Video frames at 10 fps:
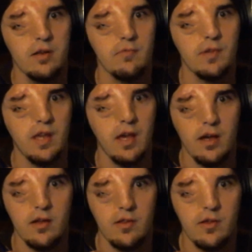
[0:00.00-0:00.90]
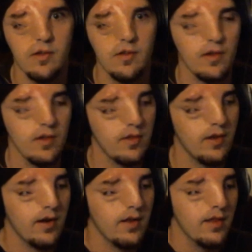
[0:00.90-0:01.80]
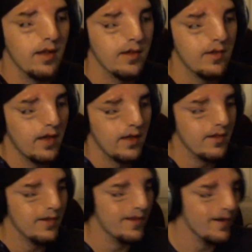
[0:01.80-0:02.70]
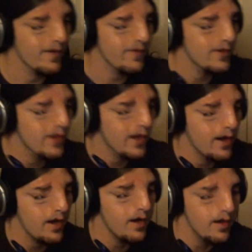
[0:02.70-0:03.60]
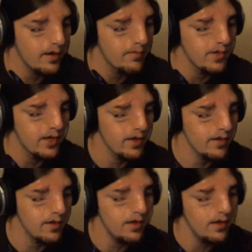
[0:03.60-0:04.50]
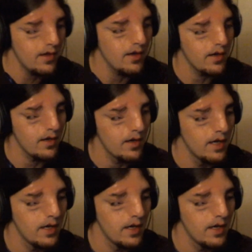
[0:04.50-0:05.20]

I'm like, "Yeah," and she started like saying stuff. She's like, "Hi, I'm Jessie," uh,